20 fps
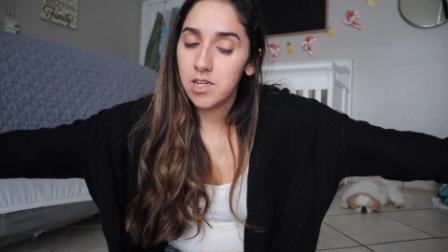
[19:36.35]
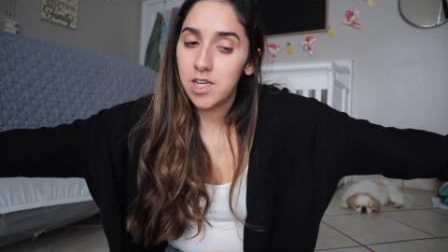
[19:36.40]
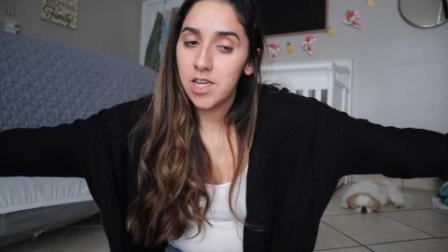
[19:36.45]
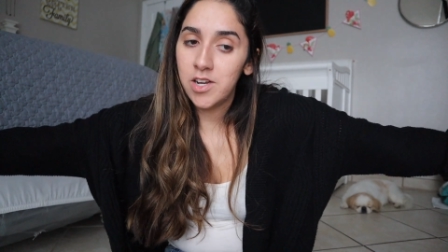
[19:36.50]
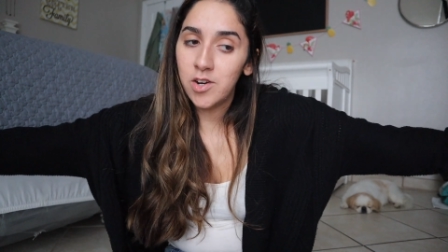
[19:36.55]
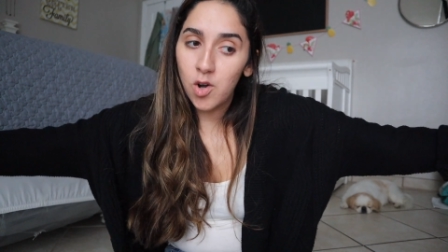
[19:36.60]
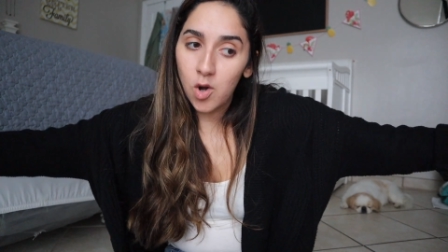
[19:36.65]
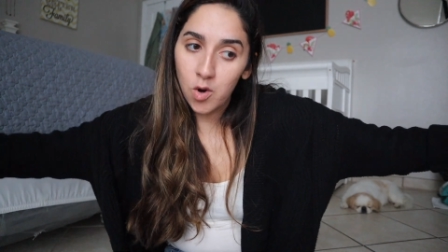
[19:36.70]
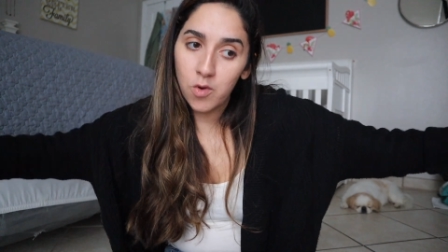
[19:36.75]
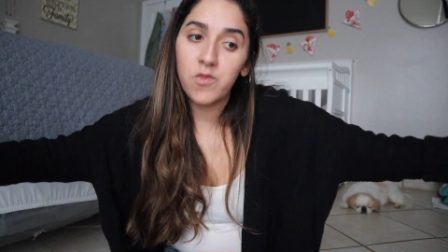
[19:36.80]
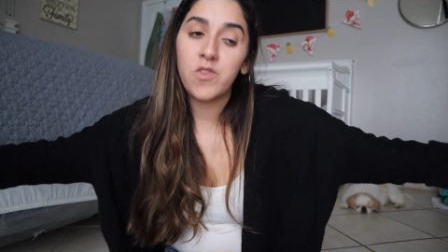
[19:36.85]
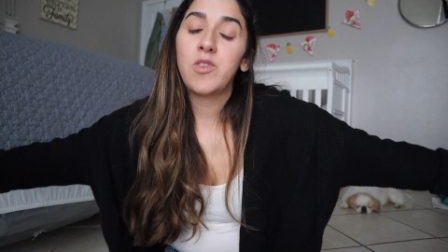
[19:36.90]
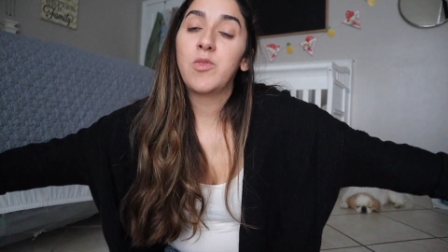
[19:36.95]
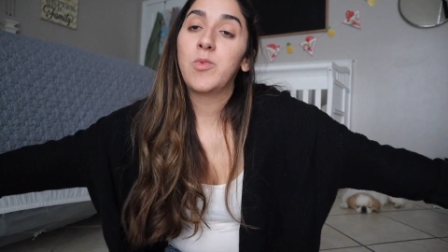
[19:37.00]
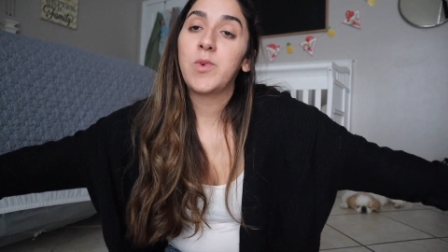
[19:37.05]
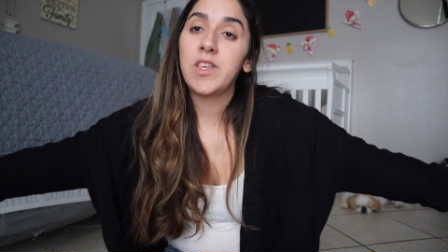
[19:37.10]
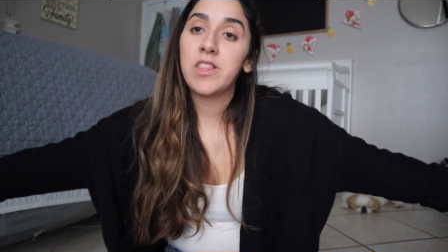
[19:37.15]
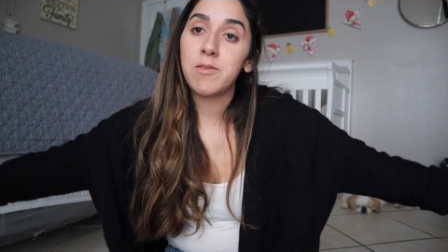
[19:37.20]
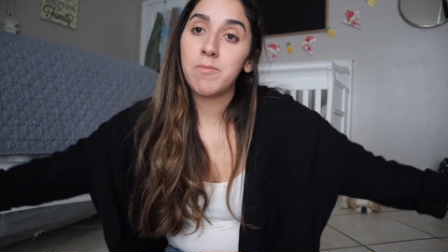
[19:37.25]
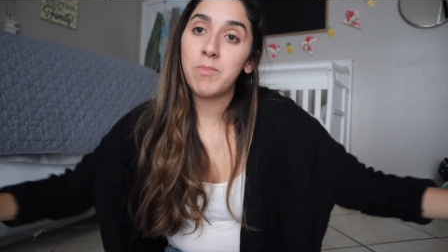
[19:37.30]
and over
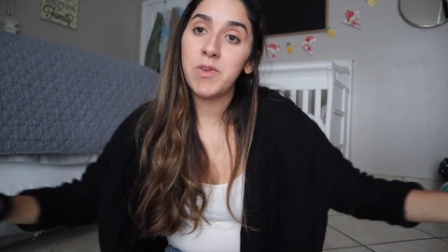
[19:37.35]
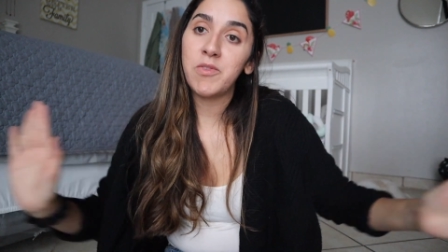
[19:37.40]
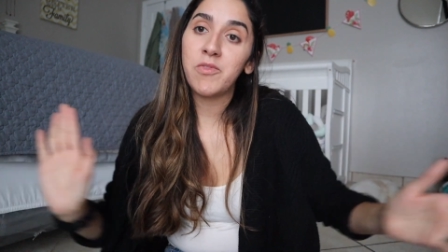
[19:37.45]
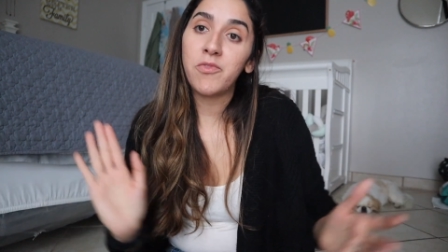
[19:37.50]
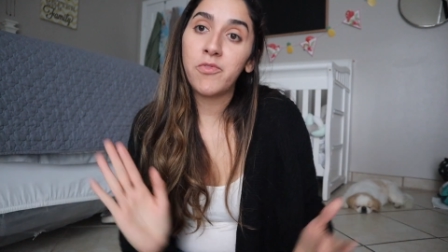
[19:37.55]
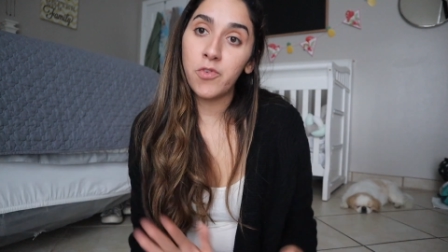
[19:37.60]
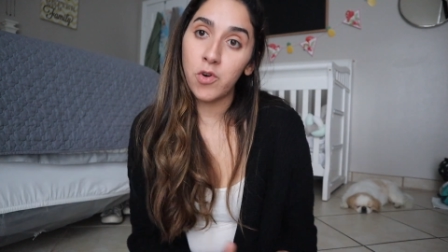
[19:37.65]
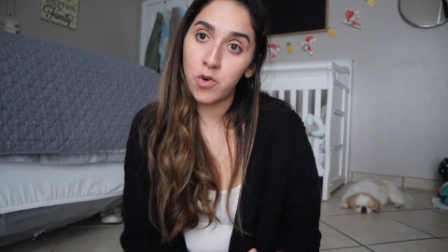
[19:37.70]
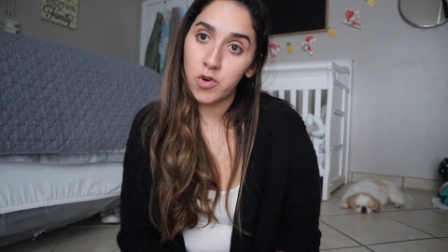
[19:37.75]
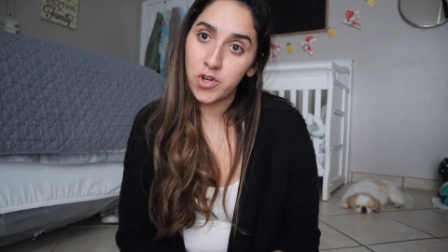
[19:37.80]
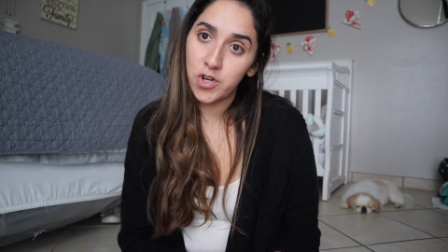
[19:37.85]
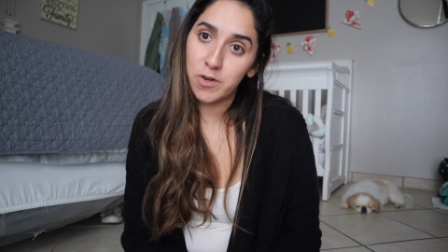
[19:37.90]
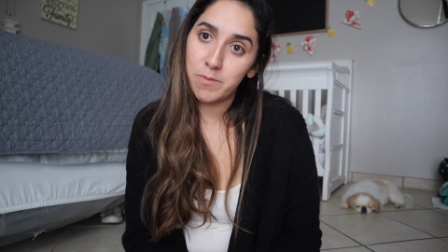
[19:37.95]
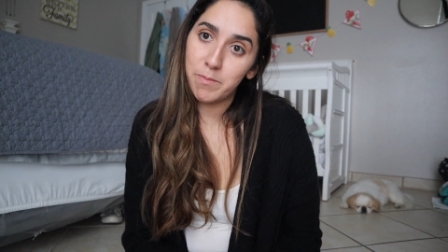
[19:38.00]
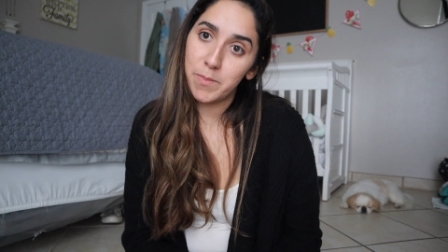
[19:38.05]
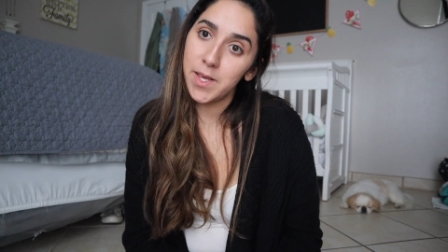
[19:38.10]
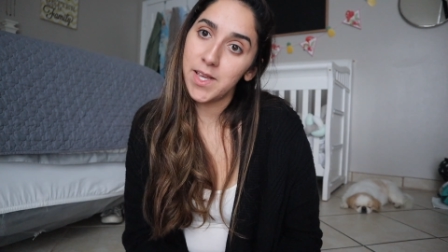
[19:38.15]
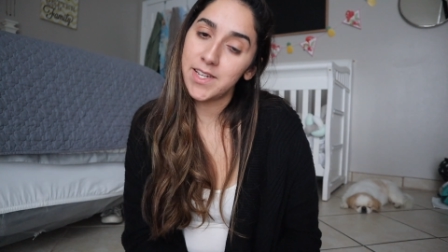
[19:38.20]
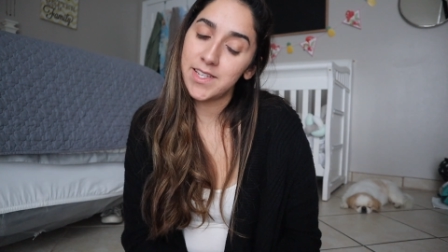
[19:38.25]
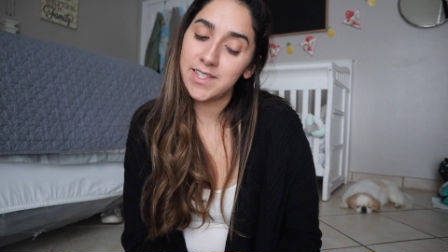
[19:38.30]
with before your
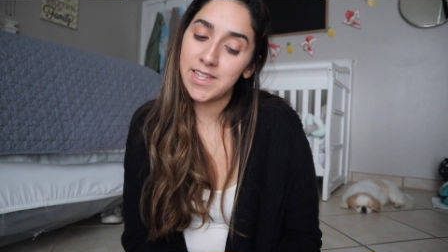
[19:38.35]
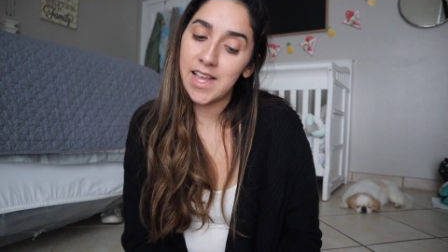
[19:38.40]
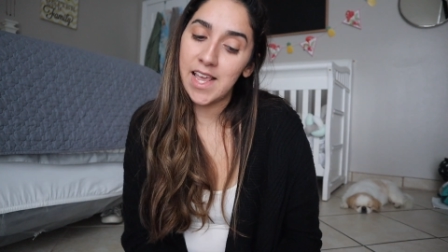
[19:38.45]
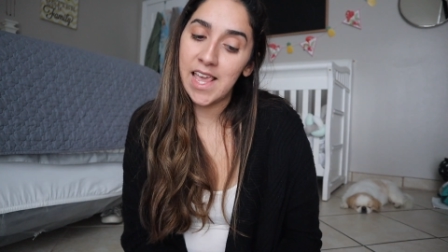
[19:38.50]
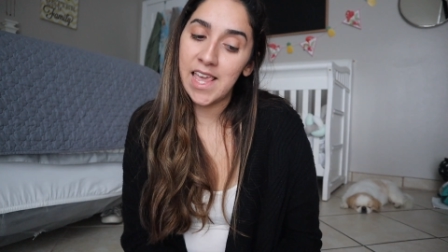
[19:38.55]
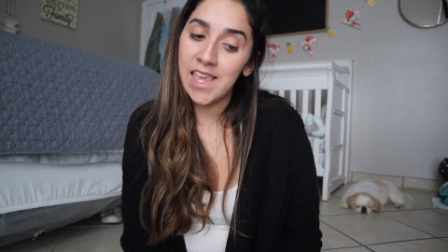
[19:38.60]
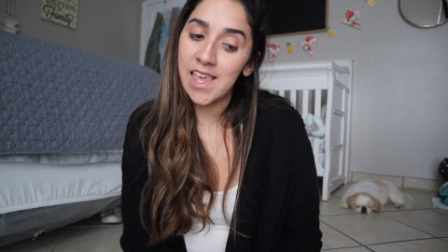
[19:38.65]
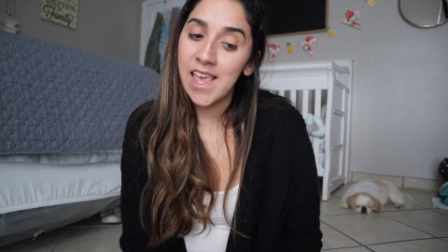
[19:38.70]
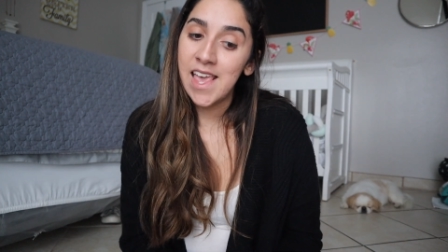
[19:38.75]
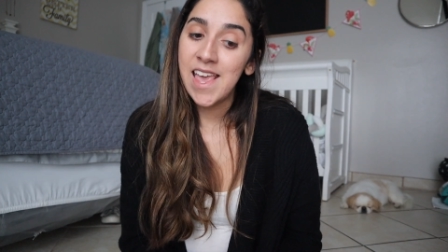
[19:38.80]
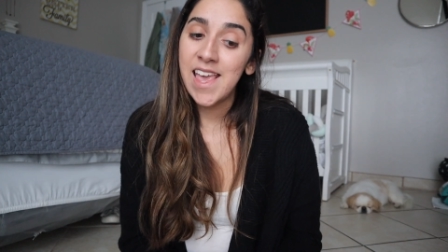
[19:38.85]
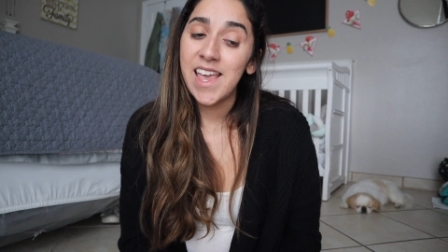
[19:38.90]
big day.